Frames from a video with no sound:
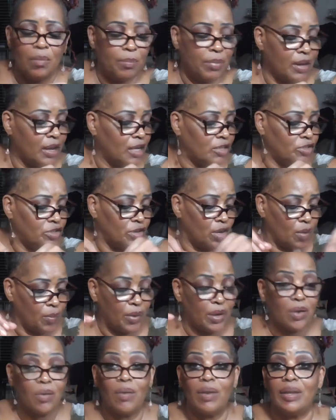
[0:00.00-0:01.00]
Because, you know,
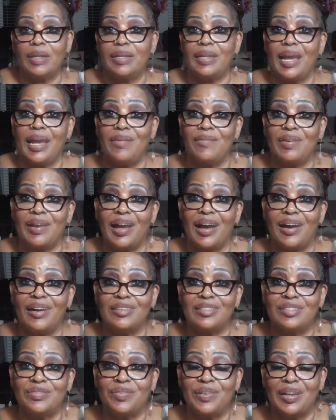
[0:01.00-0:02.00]
we're going to David's
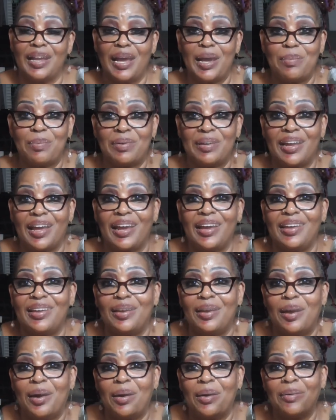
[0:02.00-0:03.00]
house for Labor Day,
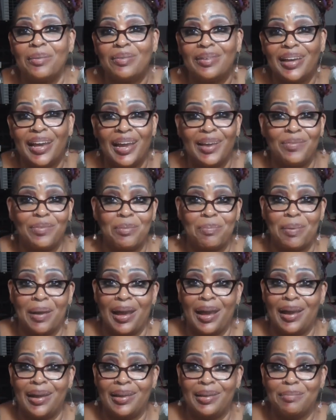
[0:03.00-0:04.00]
you know.
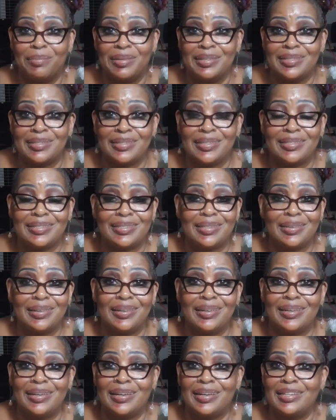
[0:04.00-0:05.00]
Everybody, my sister,
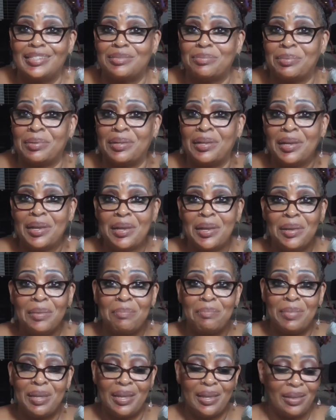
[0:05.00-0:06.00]
her husband,
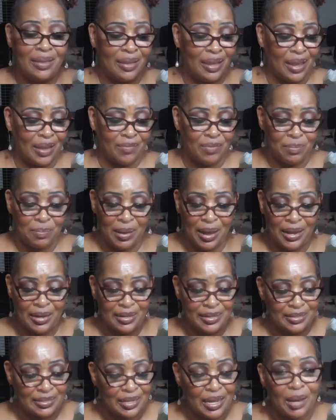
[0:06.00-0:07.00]
me, everybody
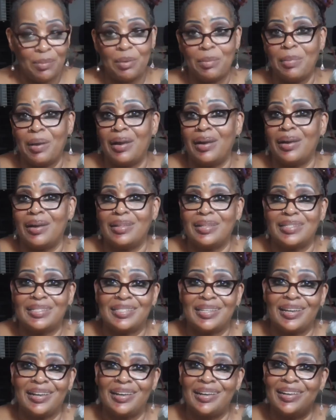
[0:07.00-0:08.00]
is coming, my other
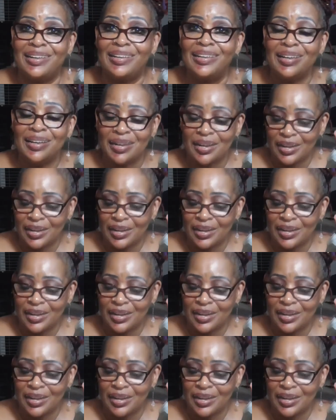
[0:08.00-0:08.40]
son.